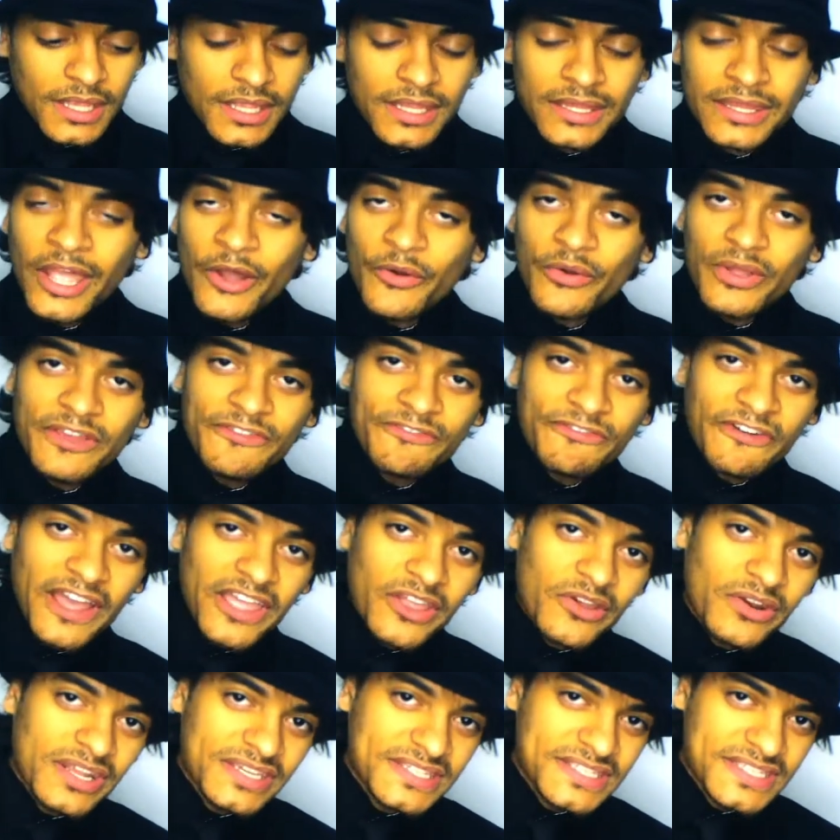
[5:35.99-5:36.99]
Now, if I'm
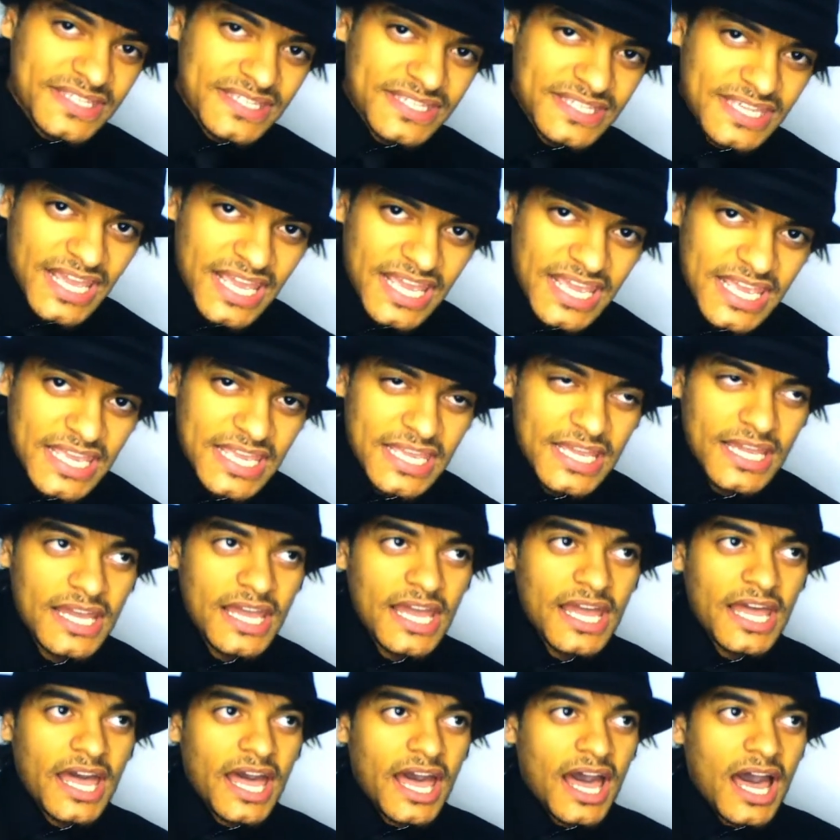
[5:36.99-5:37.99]
gonna say
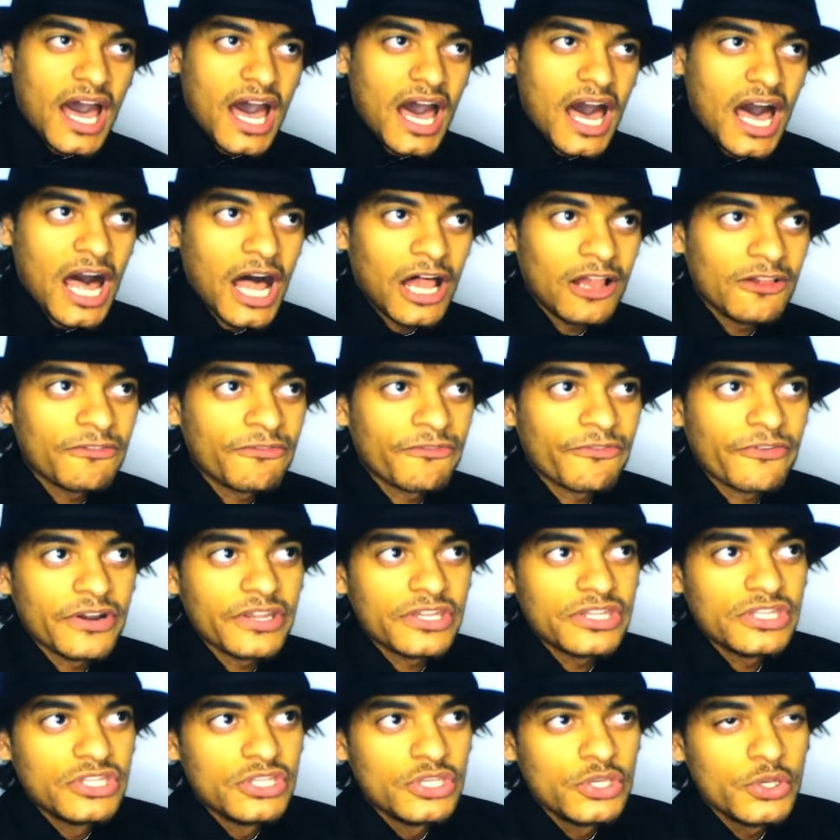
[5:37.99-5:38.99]
Alfred
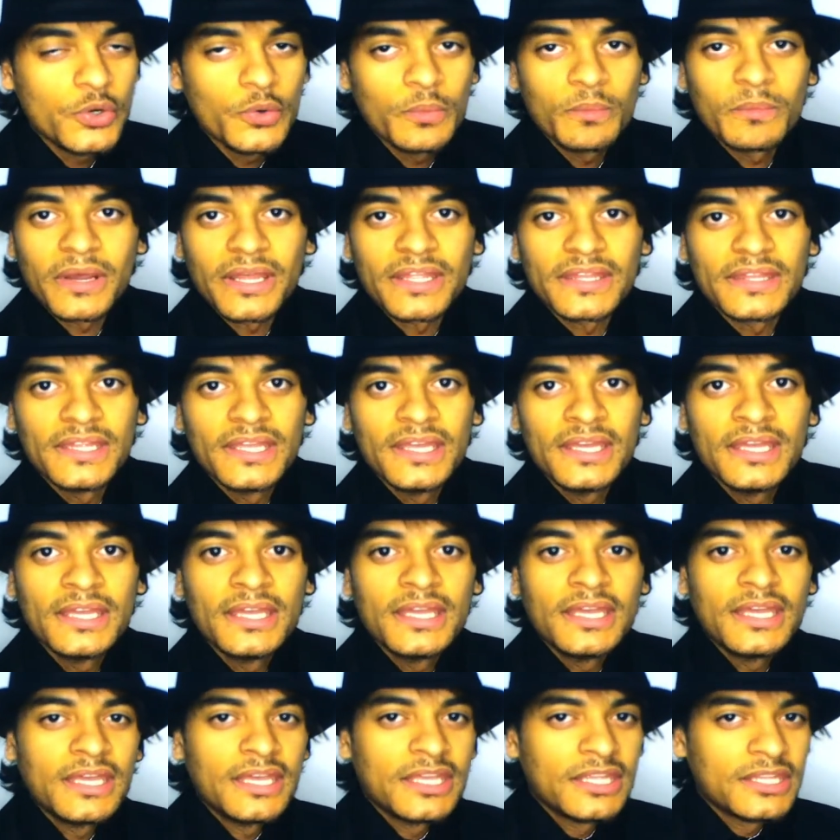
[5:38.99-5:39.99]
Newman,
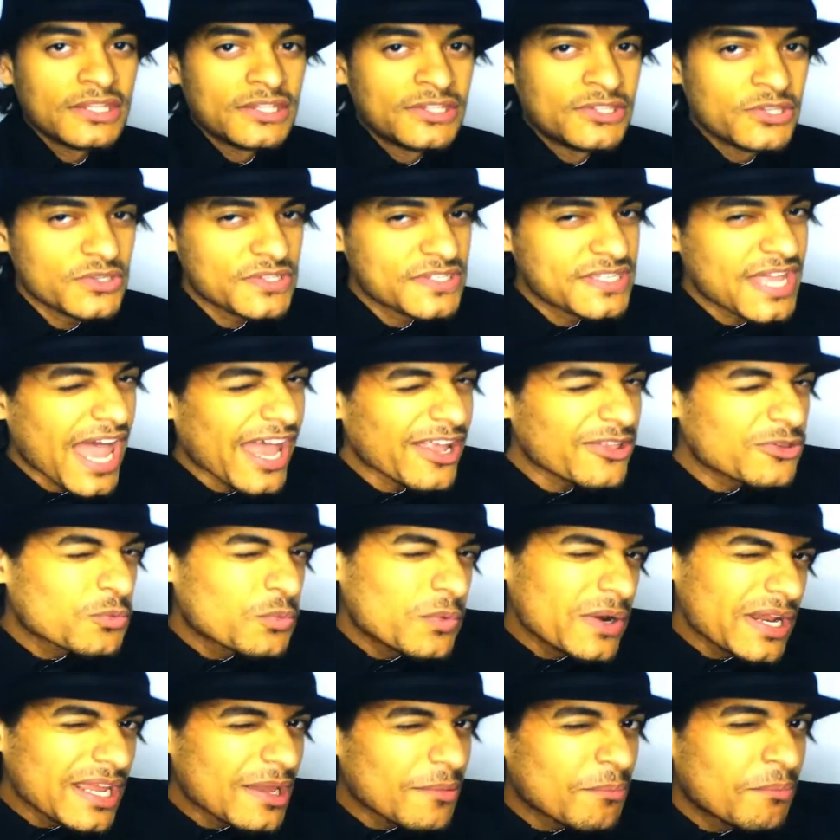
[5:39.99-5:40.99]
does that
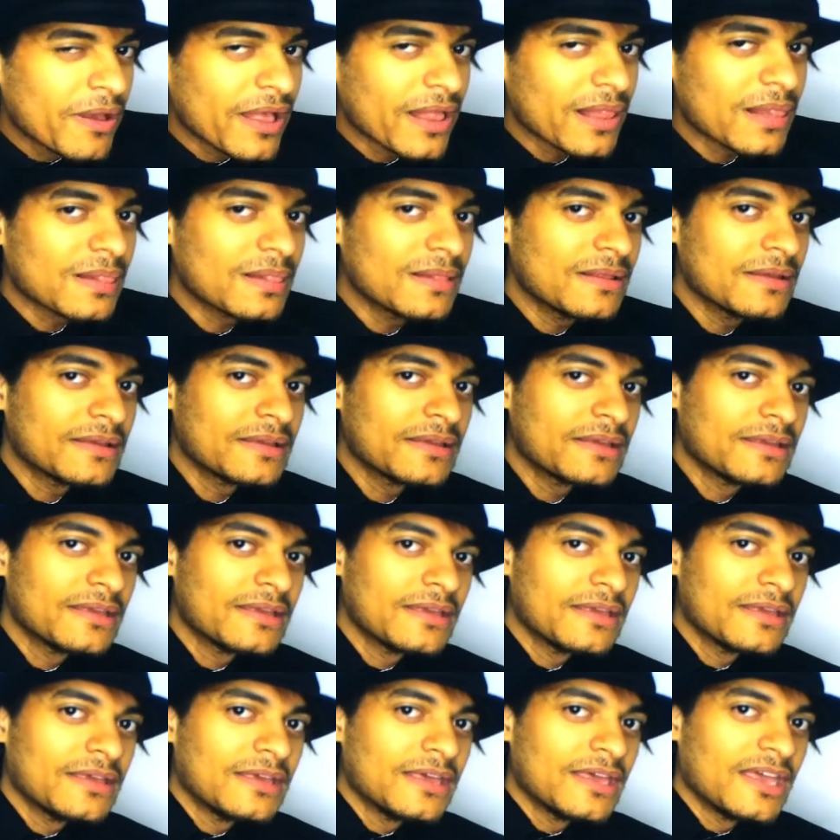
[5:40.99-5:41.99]
ring a bell?
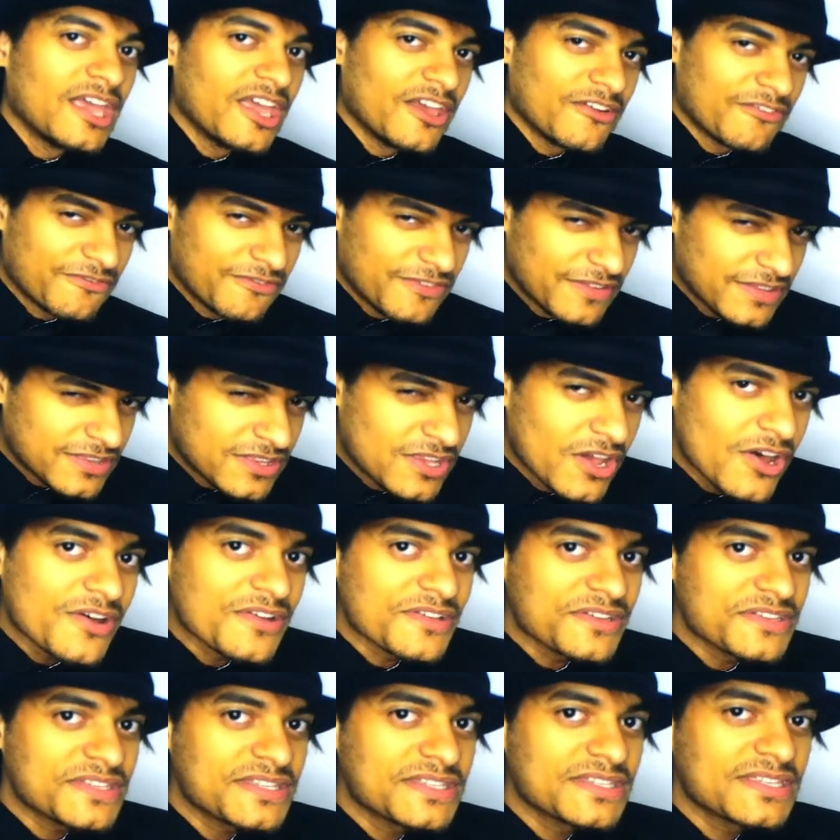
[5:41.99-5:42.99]
If it
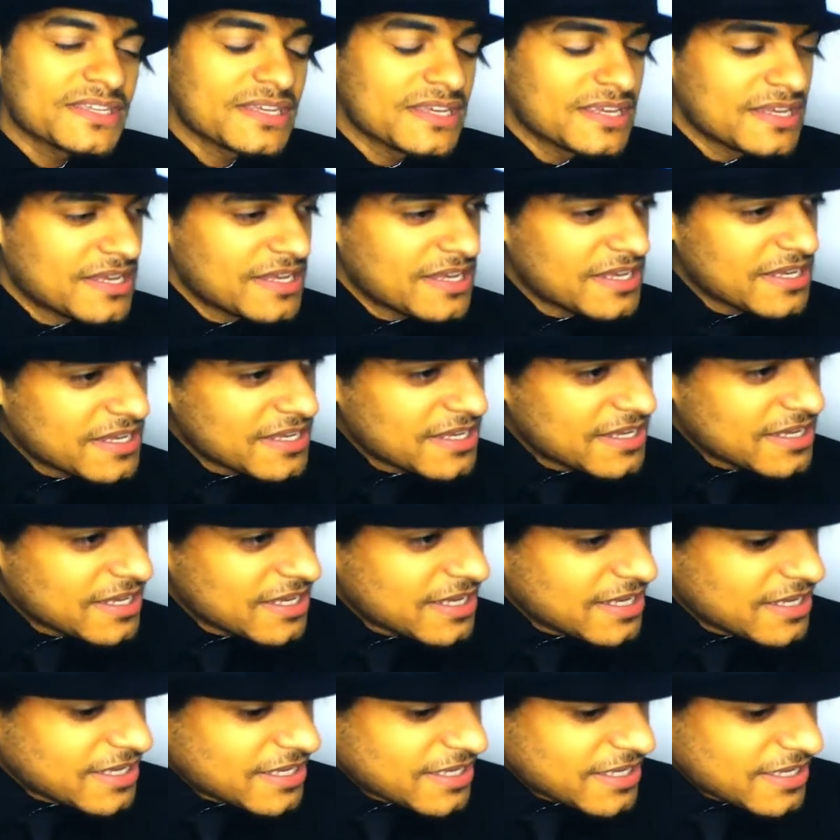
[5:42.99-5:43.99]
does,
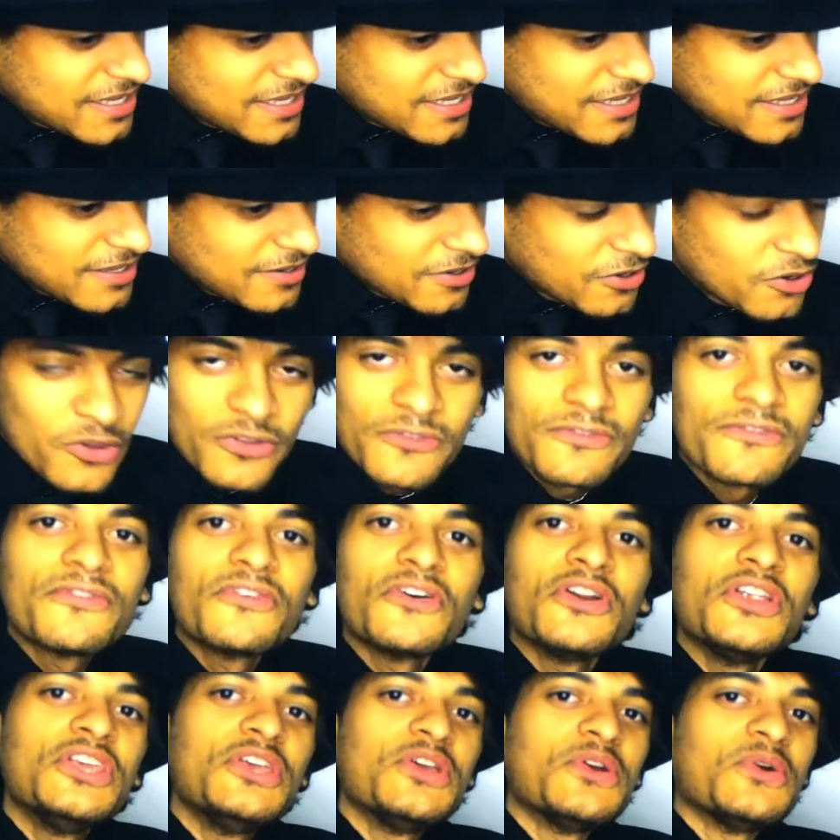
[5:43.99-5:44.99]
good for
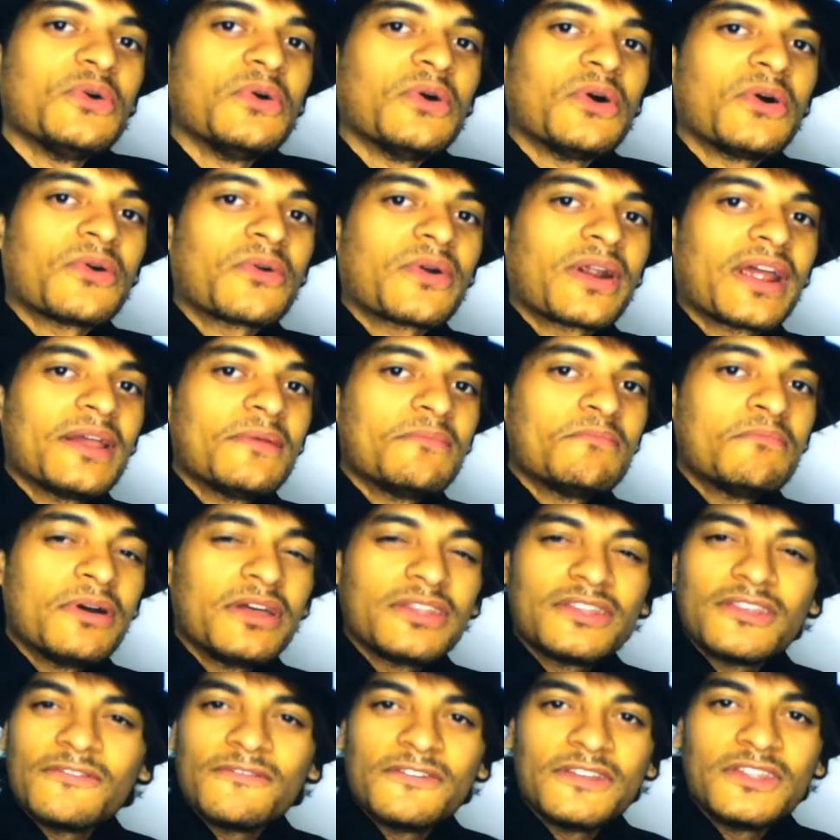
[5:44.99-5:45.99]
you, alright?
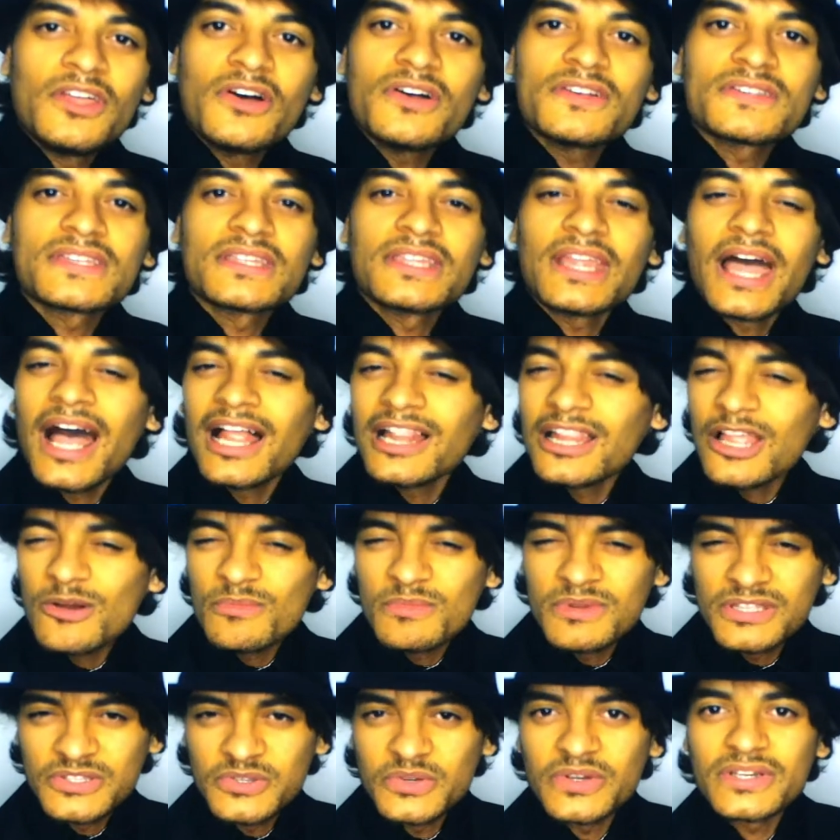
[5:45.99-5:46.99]
But if it doesn't, allow
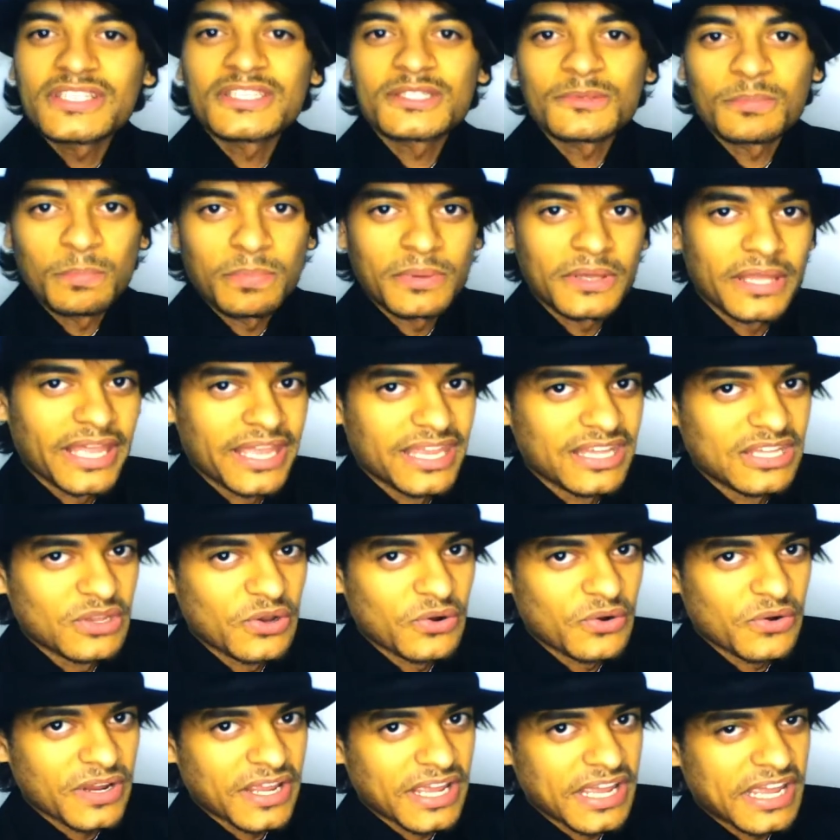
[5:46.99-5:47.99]
me to explain,
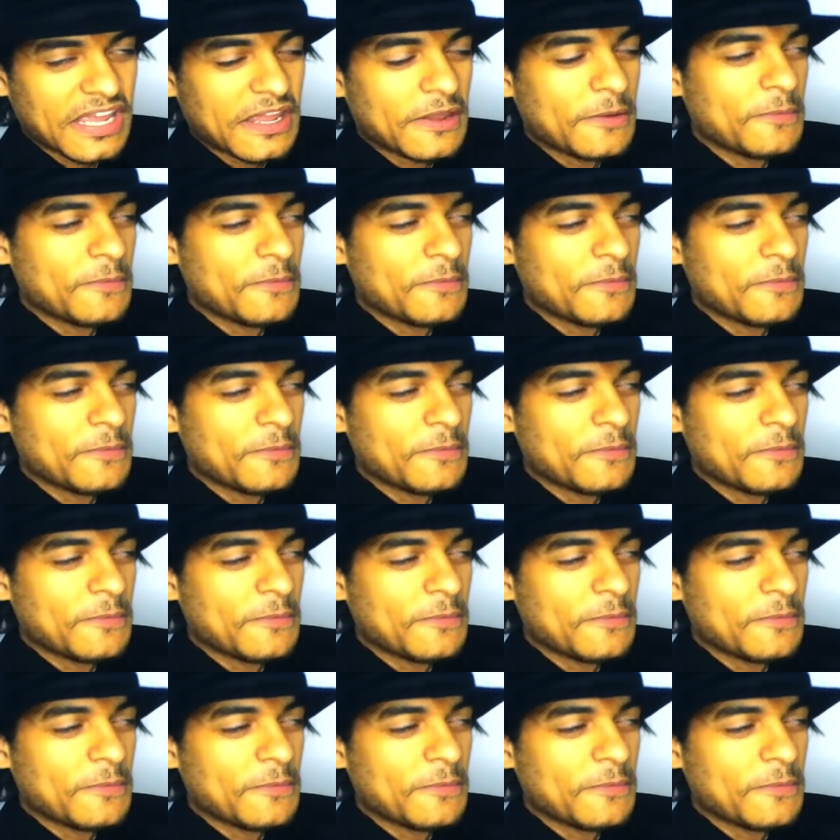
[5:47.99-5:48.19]
okay?